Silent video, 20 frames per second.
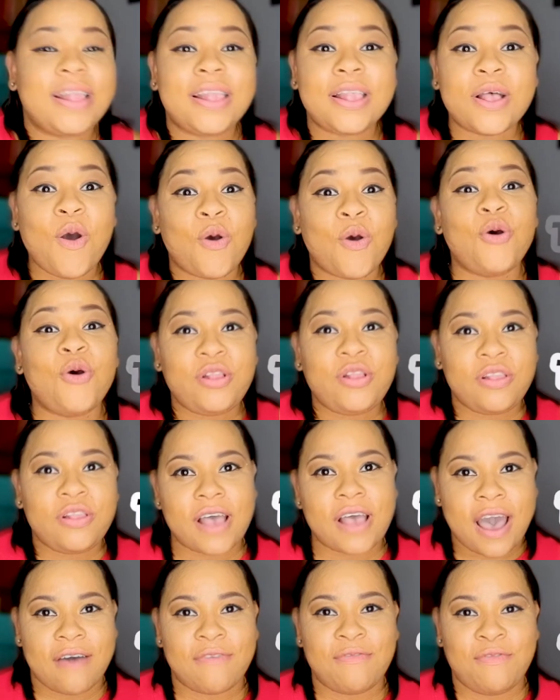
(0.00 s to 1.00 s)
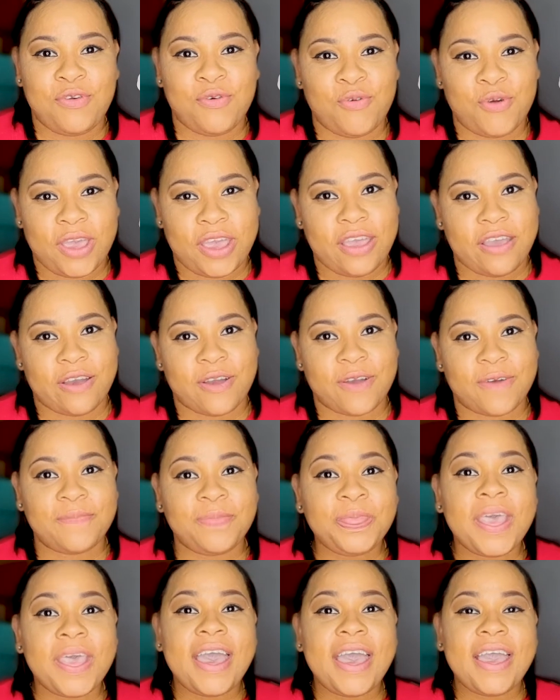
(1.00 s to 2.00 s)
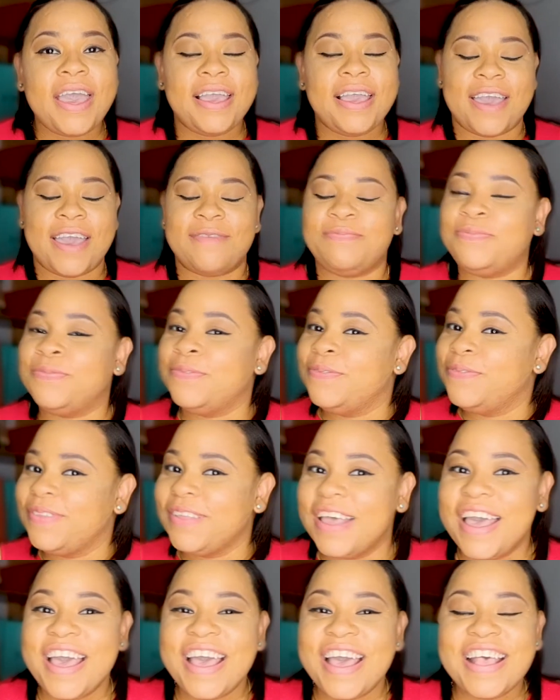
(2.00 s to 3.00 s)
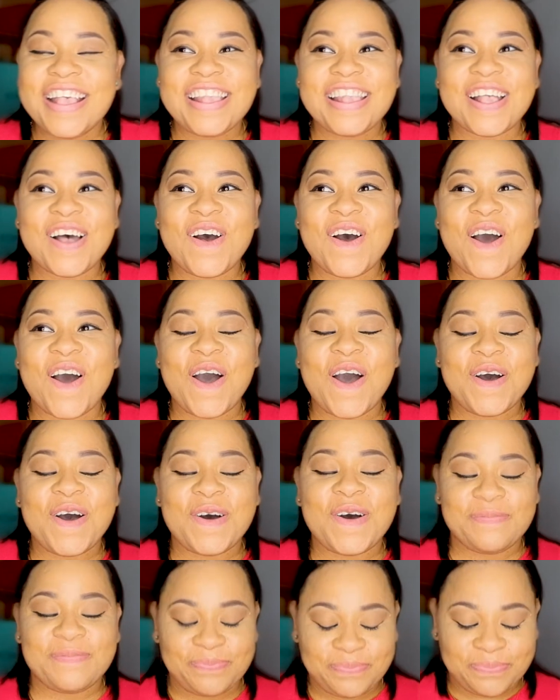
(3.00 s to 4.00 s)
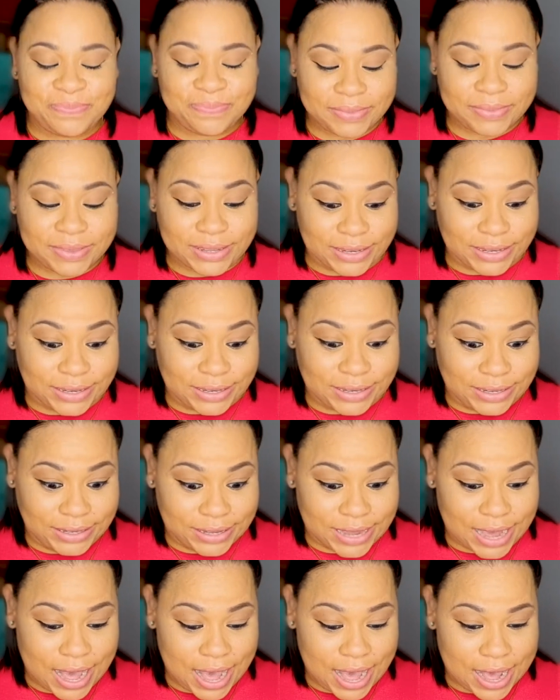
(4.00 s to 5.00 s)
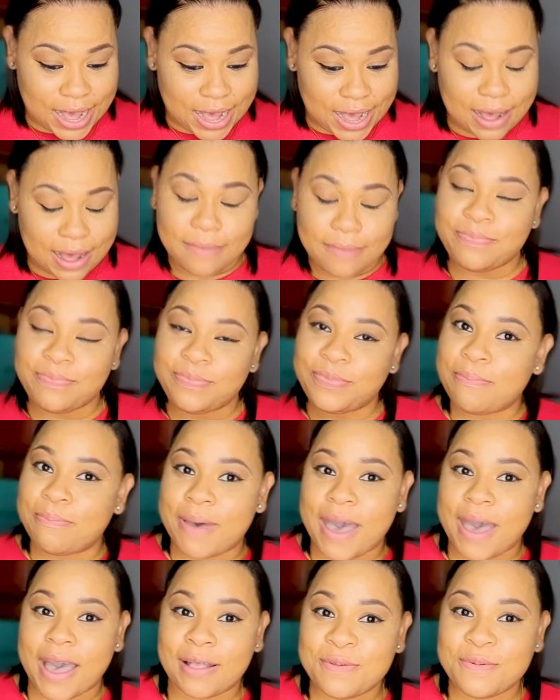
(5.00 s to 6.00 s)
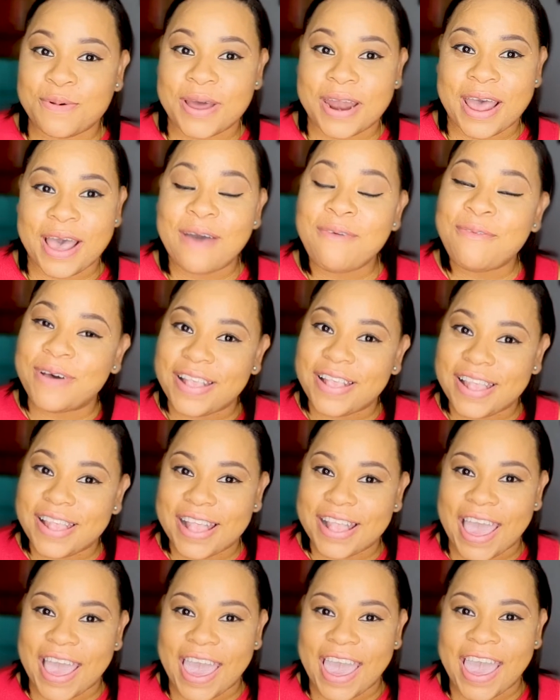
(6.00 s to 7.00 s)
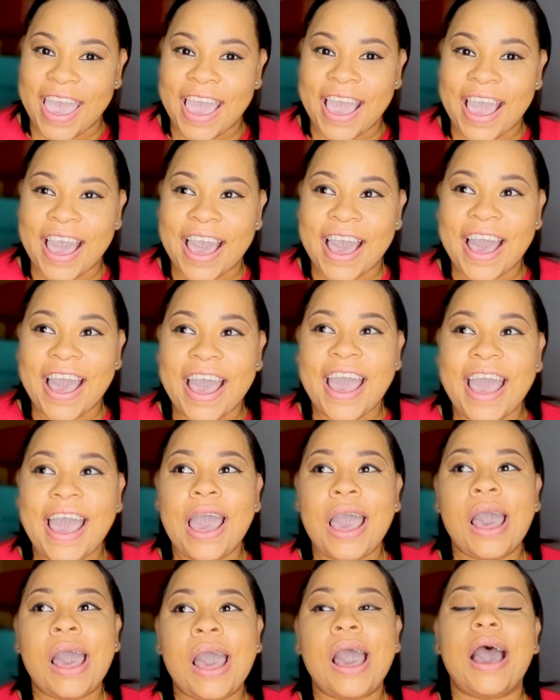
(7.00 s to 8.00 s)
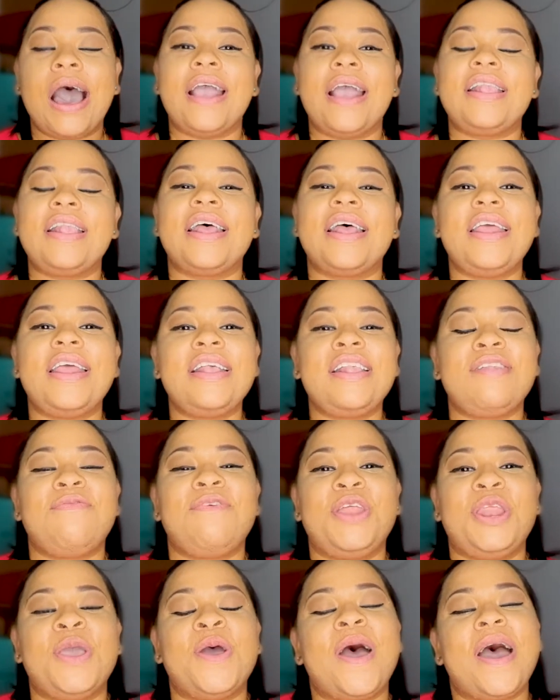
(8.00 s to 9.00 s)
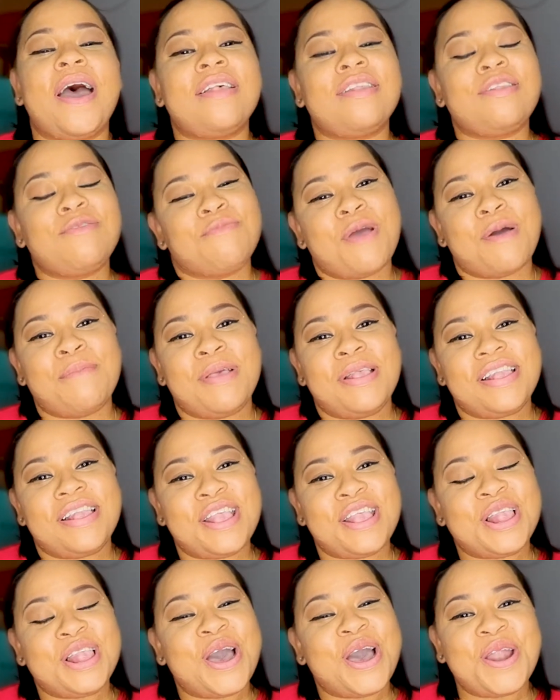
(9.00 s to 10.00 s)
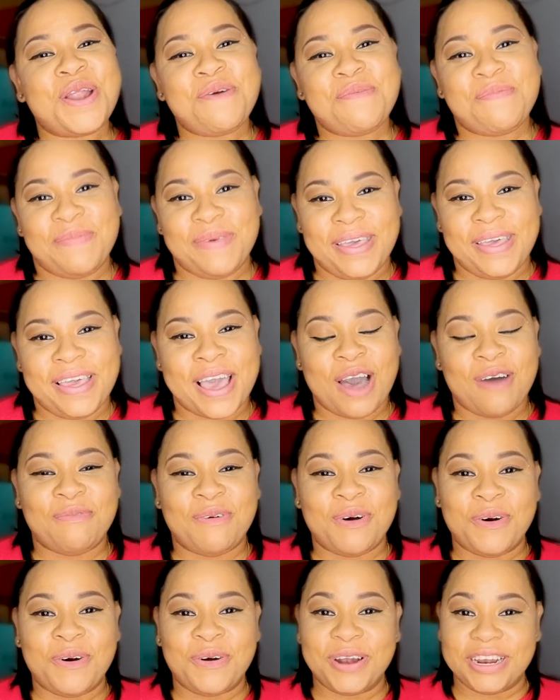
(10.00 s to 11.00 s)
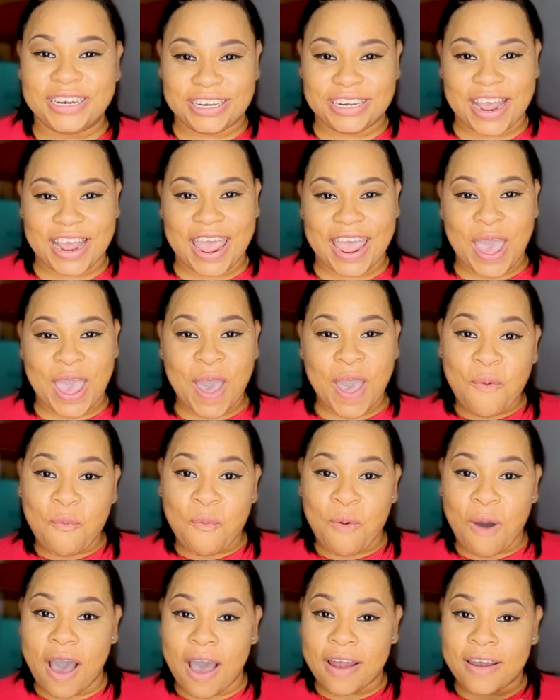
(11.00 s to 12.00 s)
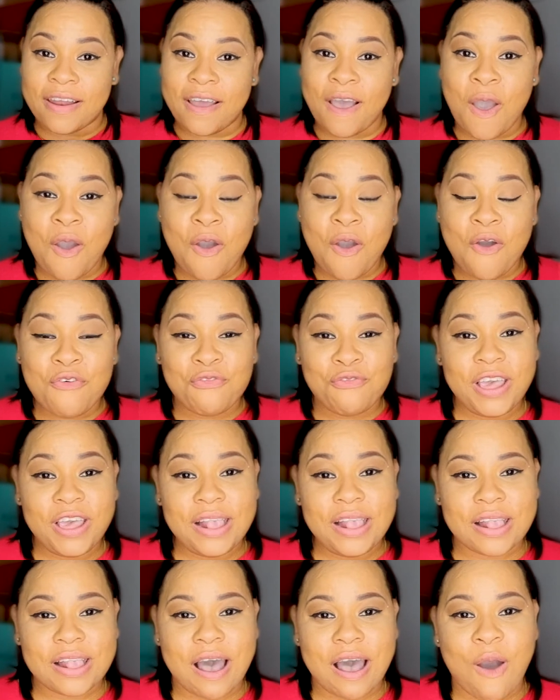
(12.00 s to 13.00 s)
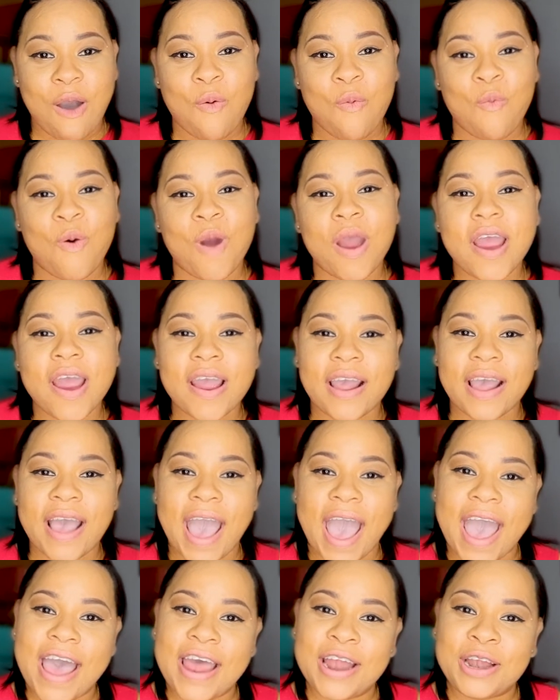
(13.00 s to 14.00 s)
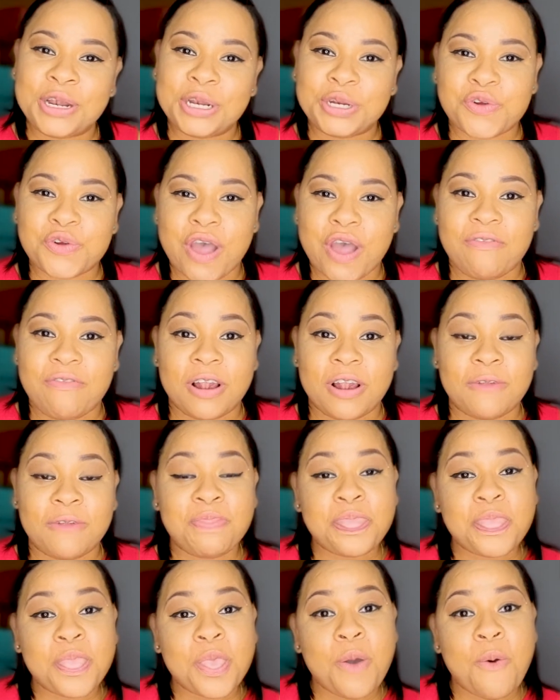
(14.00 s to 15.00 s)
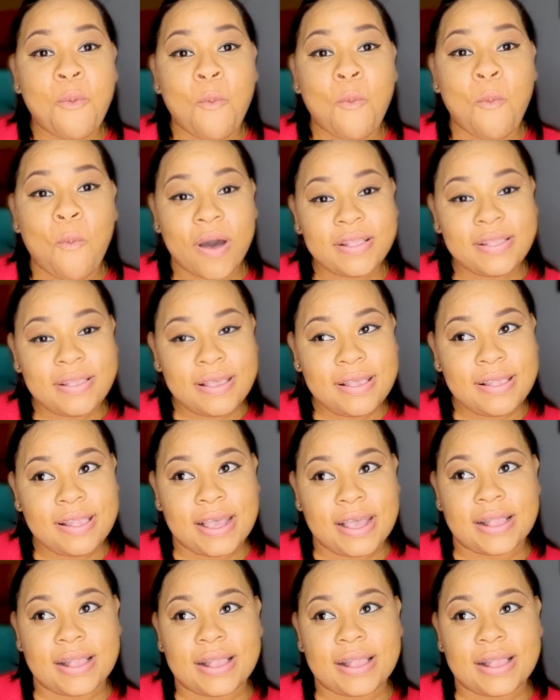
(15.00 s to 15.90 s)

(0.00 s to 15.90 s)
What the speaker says: good to have you here. Yeah. So yeah, back to what I was saying. All right, so this video, as promised, is gonna be about the J-1 visa, work and travel. What is it?